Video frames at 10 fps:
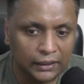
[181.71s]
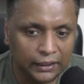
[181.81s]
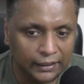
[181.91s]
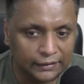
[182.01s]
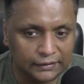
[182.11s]

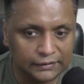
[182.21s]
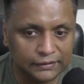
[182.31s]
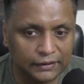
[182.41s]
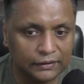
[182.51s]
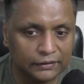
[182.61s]
as i
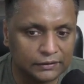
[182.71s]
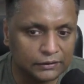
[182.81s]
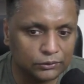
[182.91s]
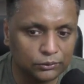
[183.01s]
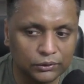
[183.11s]
said it's
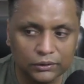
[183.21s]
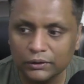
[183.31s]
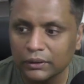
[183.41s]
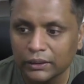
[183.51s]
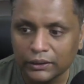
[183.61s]
tot
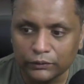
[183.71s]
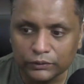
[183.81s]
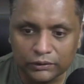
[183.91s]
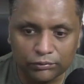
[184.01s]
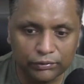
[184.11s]

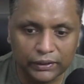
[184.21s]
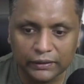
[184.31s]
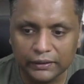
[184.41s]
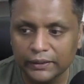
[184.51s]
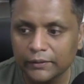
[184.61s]
user
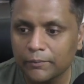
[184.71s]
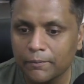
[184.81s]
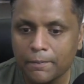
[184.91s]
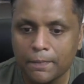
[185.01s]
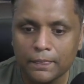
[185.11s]
friendly
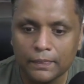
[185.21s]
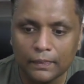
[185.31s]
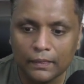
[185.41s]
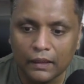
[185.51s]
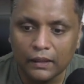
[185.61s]

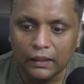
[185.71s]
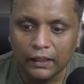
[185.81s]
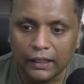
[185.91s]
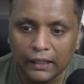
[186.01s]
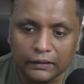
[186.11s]

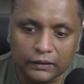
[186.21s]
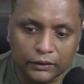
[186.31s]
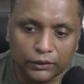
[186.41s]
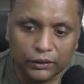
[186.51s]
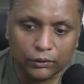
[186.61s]
and
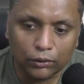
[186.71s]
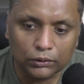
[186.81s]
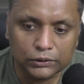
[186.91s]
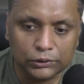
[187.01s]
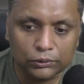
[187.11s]
you can
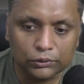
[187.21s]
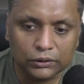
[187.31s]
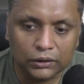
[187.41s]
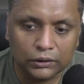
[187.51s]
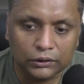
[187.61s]
also
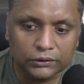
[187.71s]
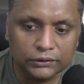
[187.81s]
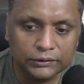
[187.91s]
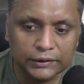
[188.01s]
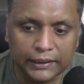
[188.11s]

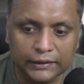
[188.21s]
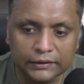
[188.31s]
change